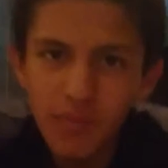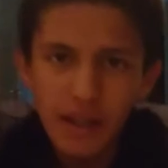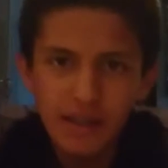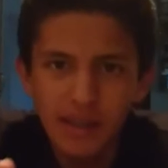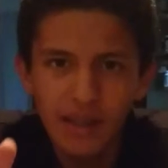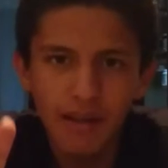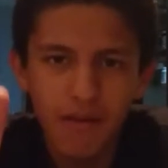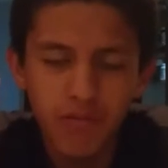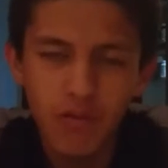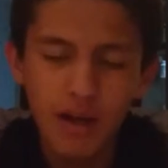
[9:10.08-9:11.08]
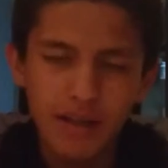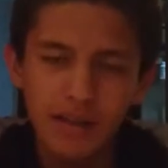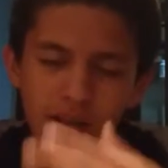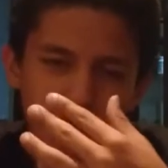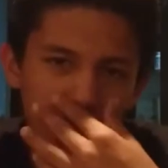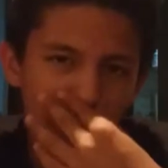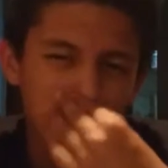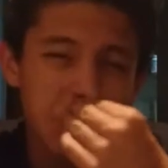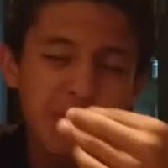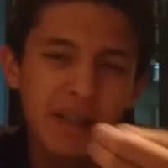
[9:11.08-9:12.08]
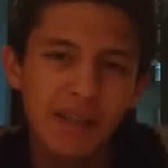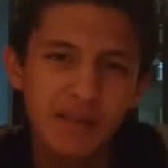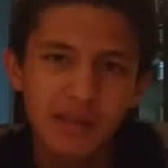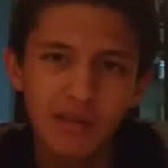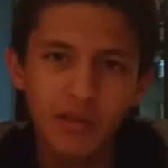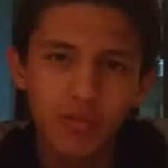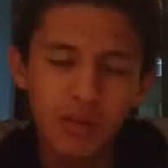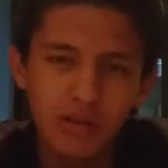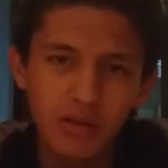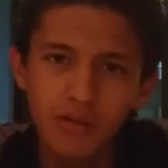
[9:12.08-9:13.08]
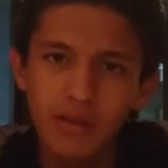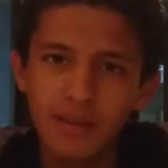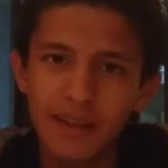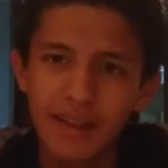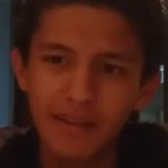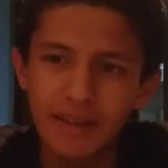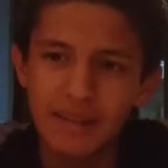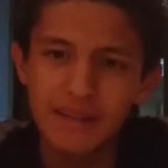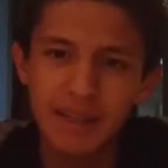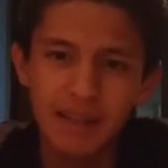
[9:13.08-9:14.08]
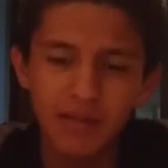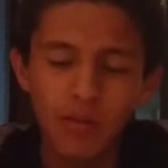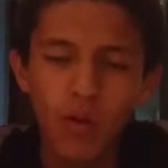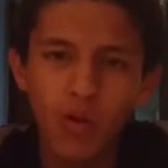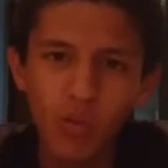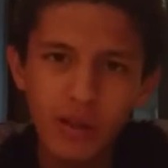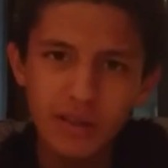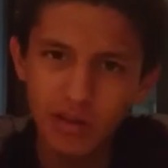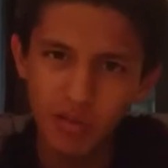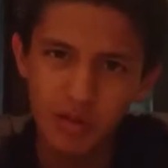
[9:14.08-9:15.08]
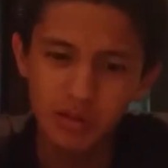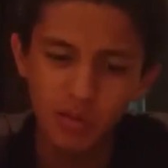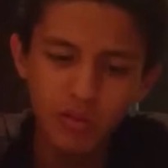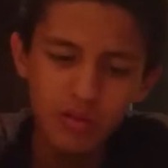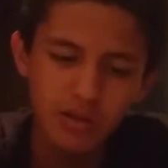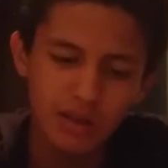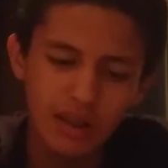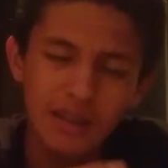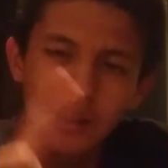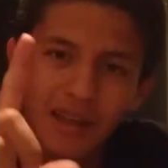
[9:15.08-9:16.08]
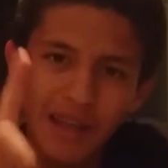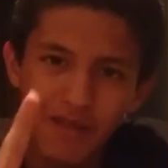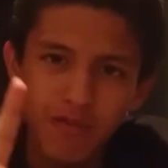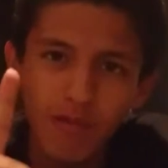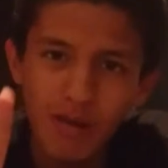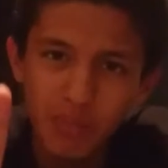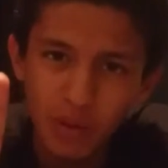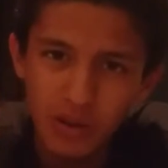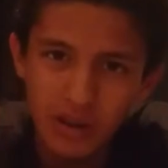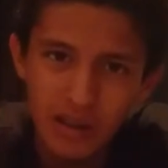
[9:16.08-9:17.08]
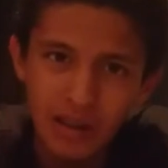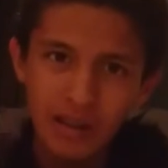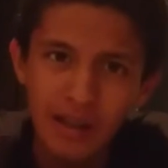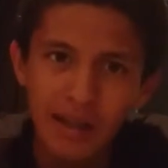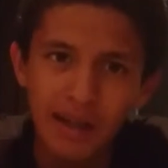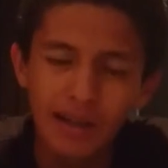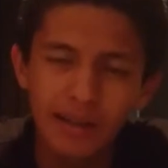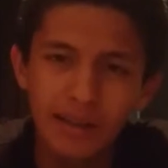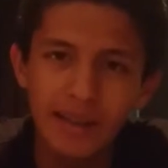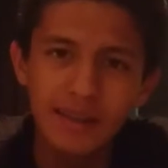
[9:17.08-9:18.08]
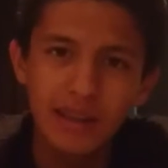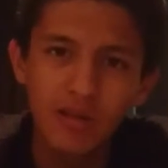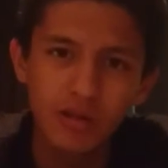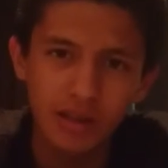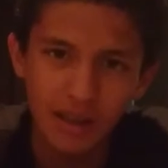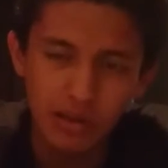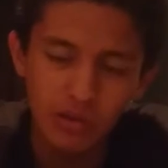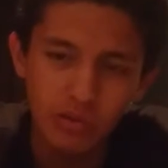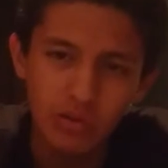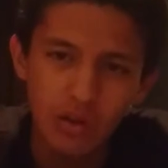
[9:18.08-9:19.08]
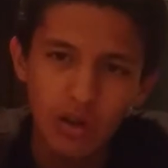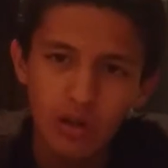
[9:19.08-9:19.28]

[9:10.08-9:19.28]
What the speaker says: make the F1 square by a single reason, that is that always the results in the F1 progeny are heterozygous.